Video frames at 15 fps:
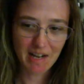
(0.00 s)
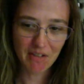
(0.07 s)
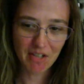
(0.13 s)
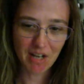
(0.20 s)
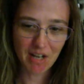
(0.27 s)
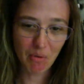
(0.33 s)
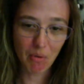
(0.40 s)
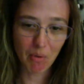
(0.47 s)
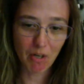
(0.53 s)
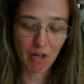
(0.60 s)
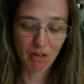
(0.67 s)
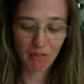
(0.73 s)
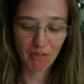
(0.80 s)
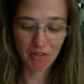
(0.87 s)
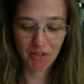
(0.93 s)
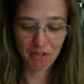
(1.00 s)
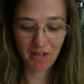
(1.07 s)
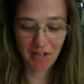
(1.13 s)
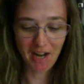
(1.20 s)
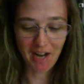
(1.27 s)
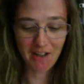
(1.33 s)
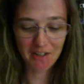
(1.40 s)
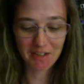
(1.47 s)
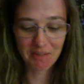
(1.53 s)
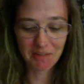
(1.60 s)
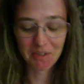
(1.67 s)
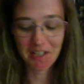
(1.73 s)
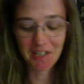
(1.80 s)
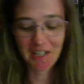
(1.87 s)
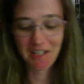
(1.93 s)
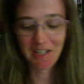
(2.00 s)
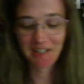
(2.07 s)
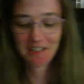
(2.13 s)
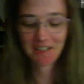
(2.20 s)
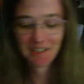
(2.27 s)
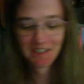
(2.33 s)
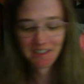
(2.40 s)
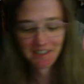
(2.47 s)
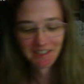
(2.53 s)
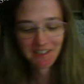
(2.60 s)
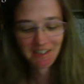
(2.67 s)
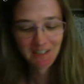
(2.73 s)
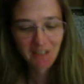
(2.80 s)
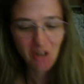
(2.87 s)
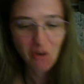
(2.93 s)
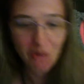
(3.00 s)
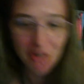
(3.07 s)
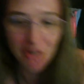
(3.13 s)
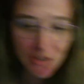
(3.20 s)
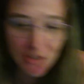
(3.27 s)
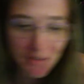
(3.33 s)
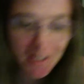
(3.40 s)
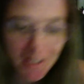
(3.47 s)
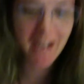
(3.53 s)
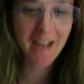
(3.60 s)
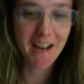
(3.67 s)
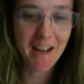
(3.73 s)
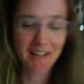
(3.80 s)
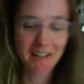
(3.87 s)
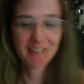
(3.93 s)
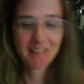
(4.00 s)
time I went over to her house, it was like, "Who are you today?"